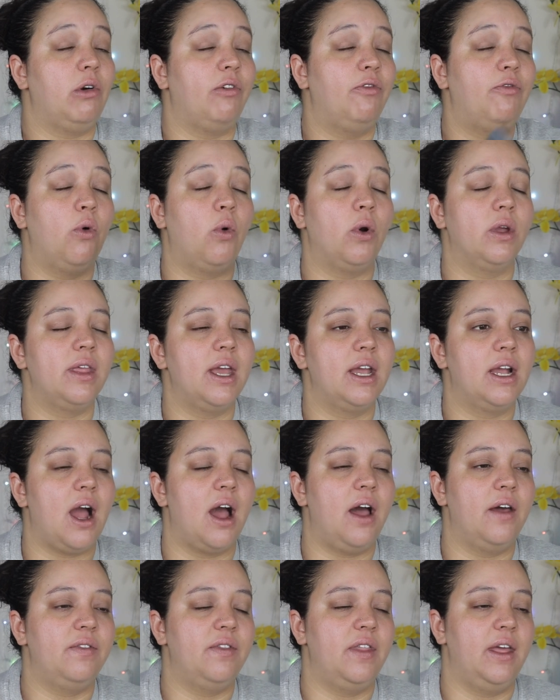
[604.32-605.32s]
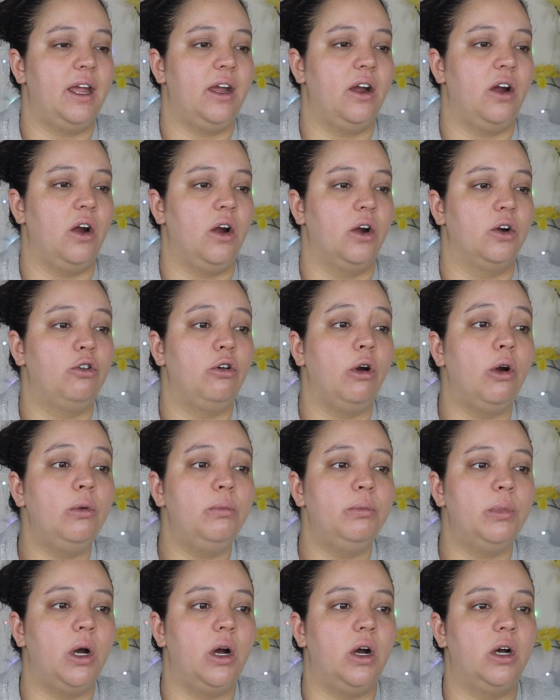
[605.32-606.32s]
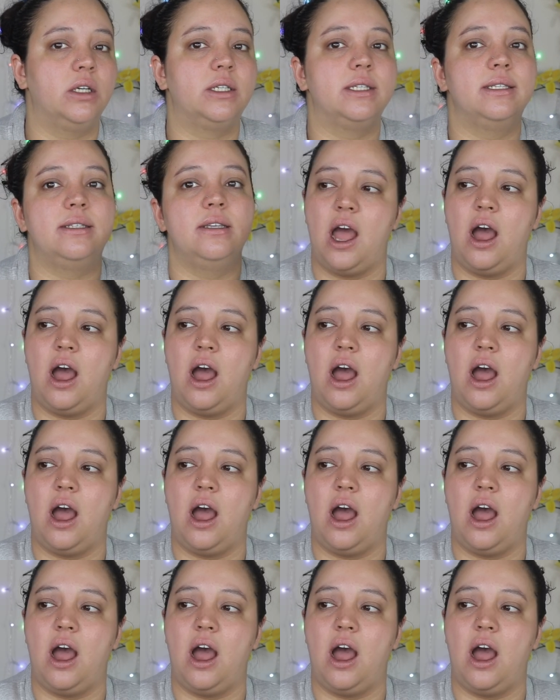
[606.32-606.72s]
before they got their Chromebooks,